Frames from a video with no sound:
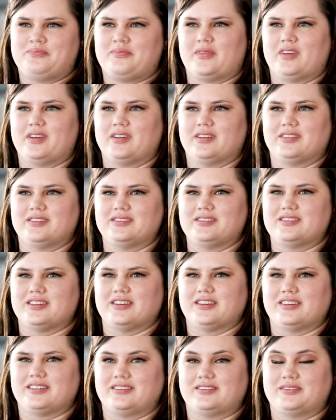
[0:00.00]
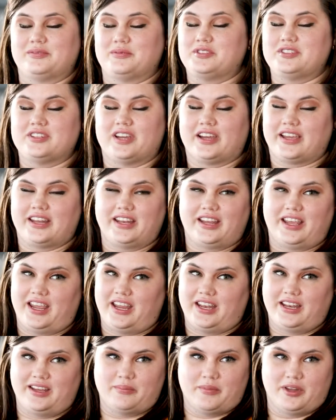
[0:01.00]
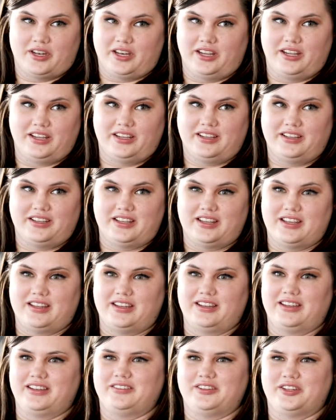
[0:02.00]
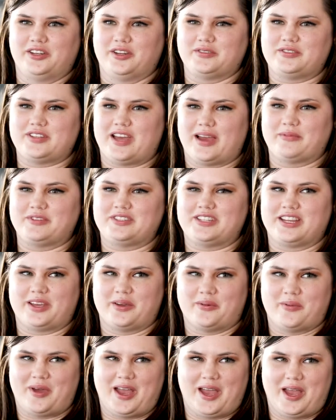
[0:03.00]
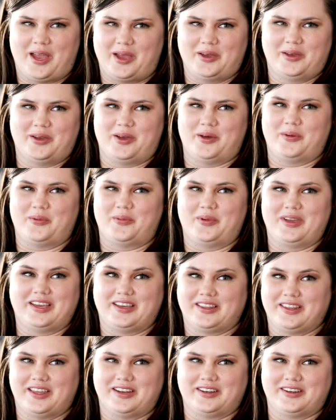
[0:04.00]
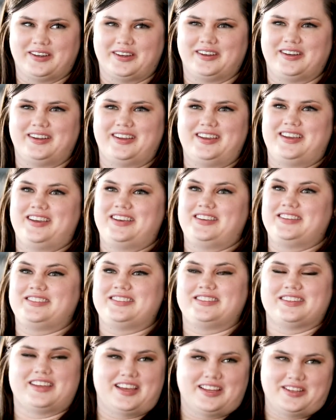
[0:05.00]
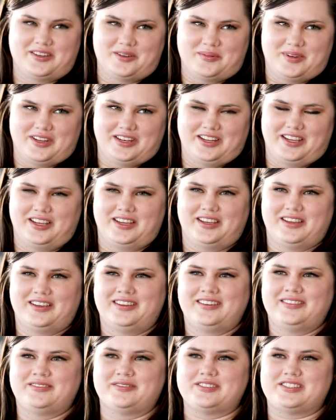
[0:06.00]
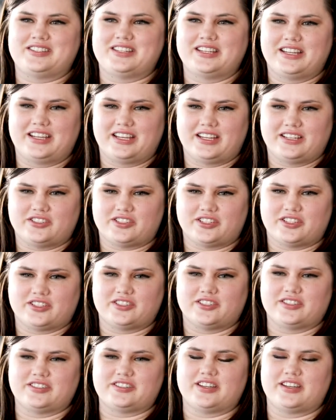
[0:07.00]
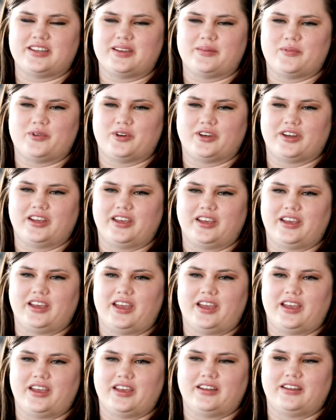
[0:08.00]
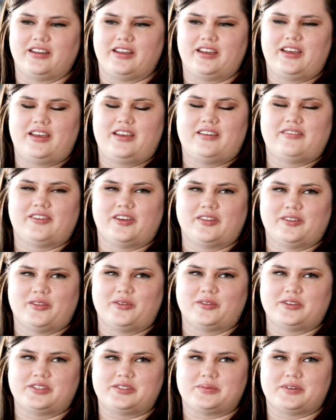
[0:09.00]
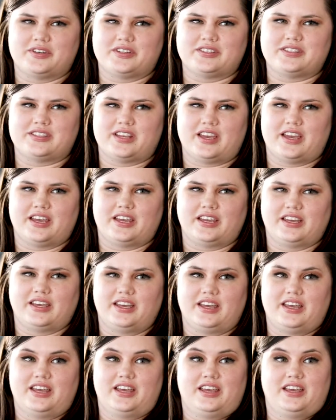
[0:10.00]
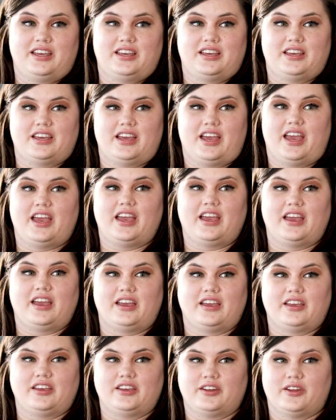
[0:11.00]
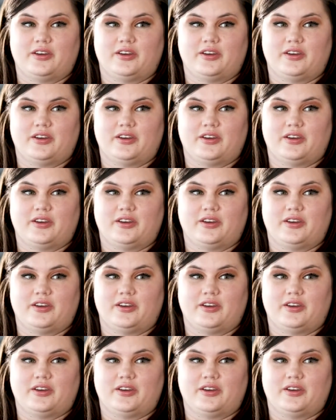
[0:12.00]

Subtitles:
and was not getting any money in. And, time was ticking away. A week later, still had no money, was sitting in church on Sunday morning and felt the Holy Spirit say, hey,